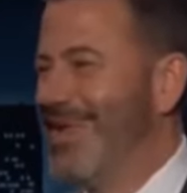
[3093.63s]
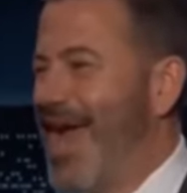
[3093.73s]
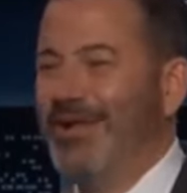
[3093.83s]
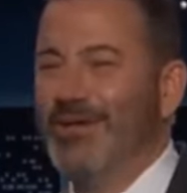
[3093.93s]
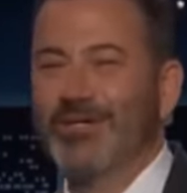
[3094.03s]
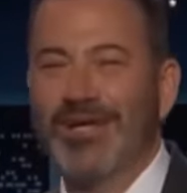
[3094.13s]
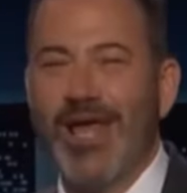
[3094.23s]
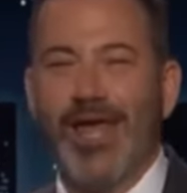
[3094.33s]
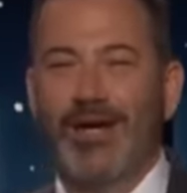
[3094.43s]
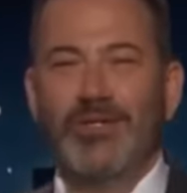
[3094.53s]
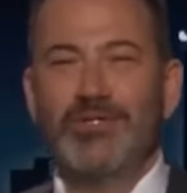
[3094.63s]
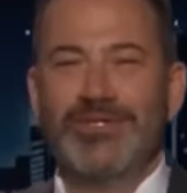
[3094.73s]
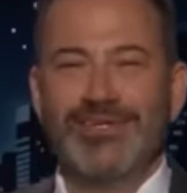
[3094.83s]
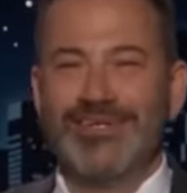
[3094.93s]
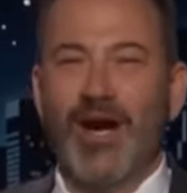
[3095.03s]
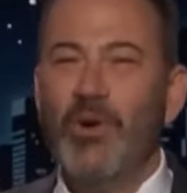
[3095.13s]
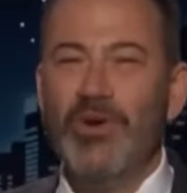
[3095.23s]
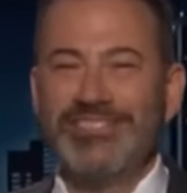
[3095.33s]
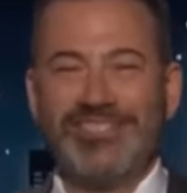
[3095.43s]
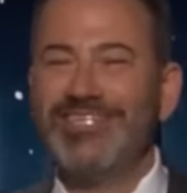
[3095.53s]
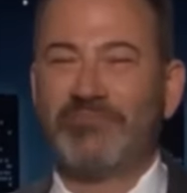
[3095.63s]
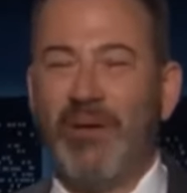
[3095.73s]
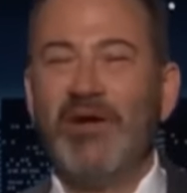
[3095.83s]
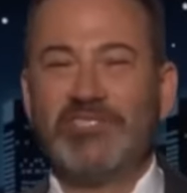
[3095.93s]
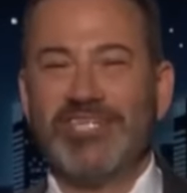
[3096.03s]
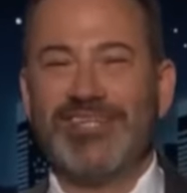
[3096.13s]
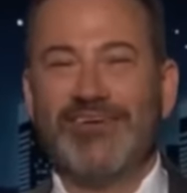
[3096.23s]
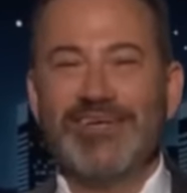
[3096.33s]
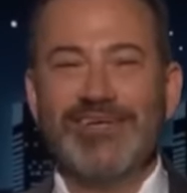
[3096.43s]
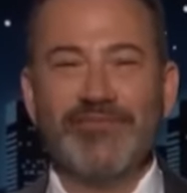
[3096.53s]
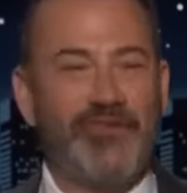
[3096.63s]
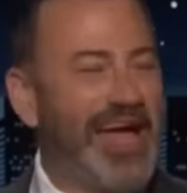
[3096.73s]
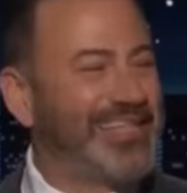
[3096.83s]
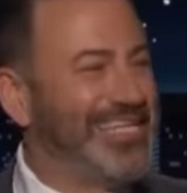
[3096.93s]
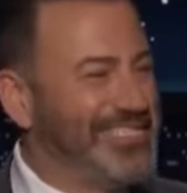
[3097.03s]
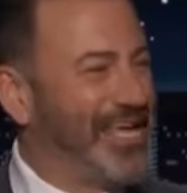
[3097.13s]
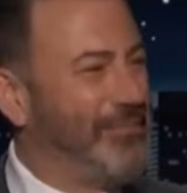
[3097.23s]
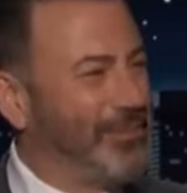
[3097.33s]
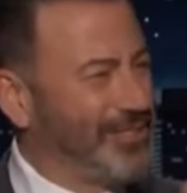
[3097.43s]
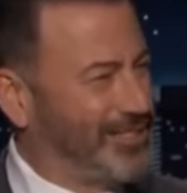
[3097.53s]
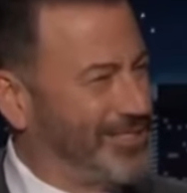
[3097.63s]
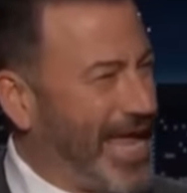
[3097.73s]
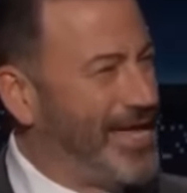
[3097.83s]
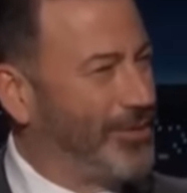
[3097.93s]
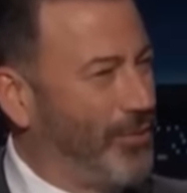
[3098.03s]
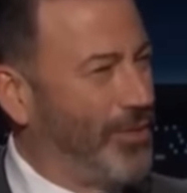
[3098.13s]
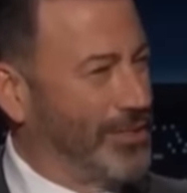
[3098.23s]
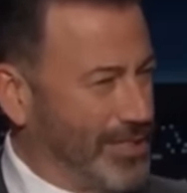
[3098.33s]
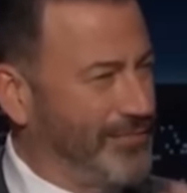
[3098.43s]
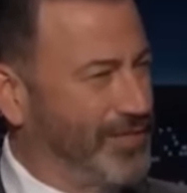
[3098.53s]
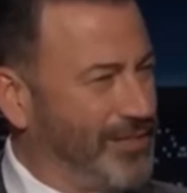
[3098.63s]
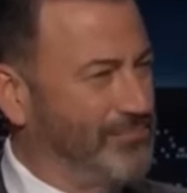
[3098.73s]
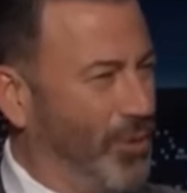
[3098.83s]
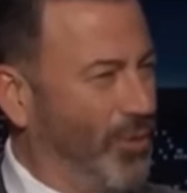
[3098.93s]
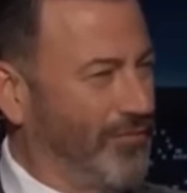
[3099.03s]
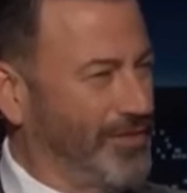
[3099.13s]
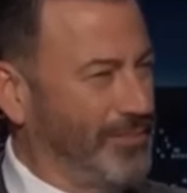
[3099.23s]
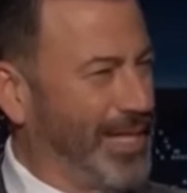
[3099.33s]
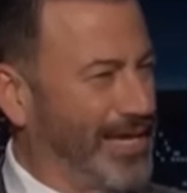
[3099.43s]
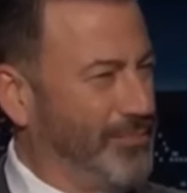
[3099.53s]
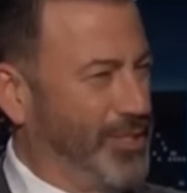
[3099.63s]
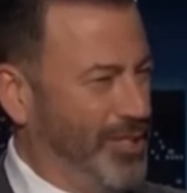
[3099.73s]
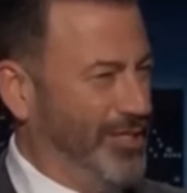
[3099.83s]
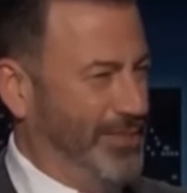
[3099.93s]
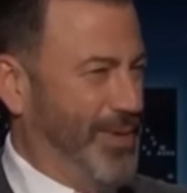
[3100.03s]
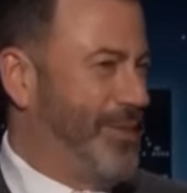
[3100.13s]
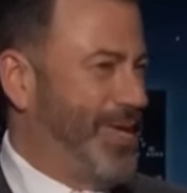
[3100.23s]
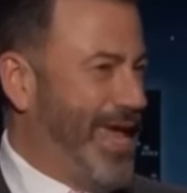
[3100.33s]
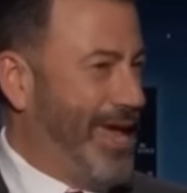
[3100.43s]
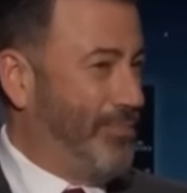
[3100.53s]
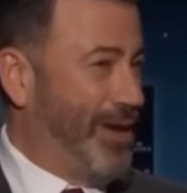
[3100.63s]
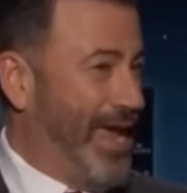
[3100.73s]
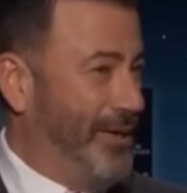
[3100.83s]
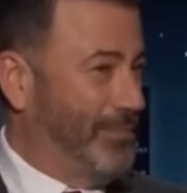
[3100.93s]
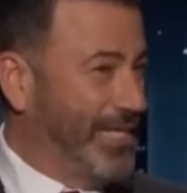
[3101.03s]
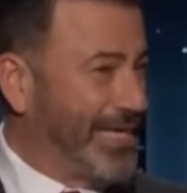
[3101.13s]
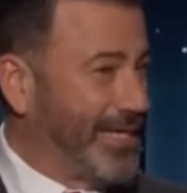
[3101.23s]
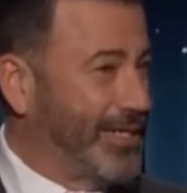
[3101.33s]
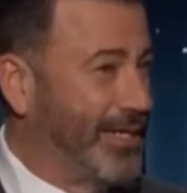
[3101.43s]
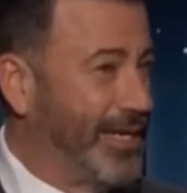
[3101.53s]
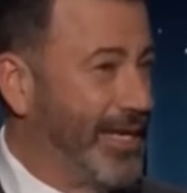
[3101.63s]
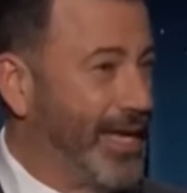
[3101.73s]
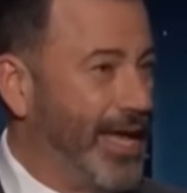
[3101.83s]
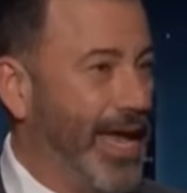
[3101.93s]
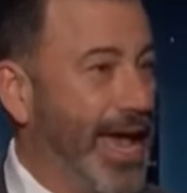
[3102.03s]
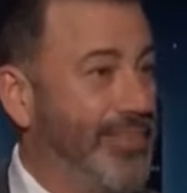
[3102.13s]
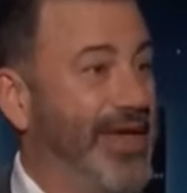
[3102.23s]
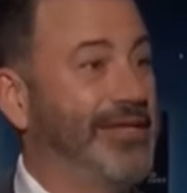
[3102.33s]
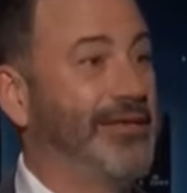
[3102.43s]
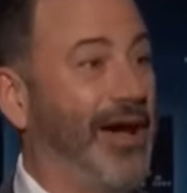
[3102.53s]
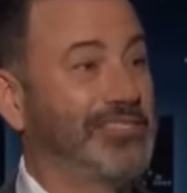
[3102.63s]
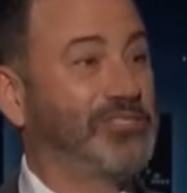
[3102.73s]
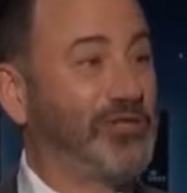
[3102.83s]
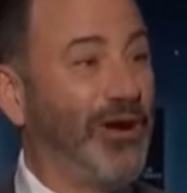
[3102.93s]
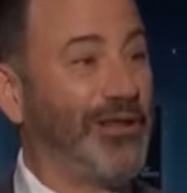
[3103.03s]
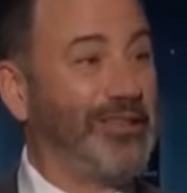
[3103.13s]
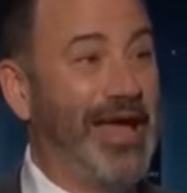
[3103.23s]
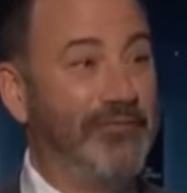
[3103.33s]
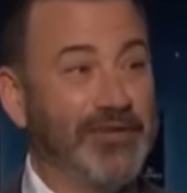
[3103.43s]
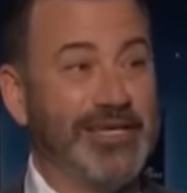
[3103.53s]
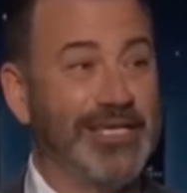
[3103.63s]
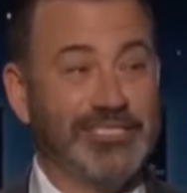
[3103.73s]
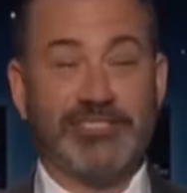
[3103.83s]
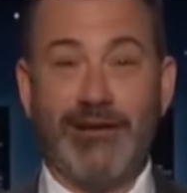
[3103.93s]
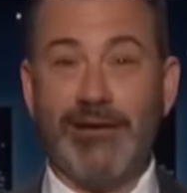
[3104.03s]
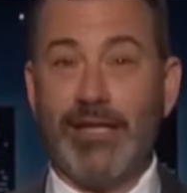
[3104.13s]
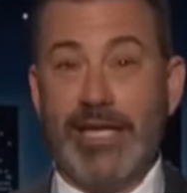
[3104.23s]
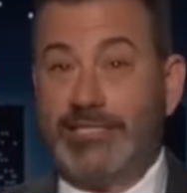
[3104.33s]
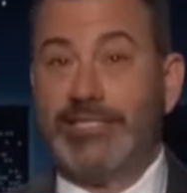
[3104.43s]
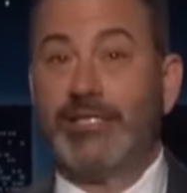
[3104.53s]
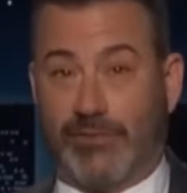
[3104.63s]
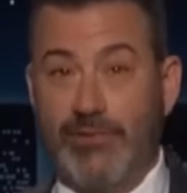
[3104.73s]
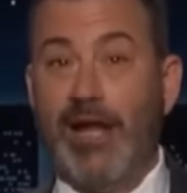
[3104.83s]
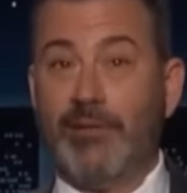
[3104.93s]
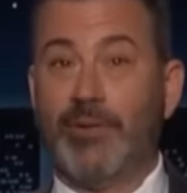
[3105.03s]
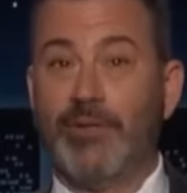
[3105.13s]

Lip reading: I don't know. Who is this person? The fact that he's able to say the words, I've done more for the black community than maybe Abraham Lincoln, and then not start laughing hysterically, it's incredible.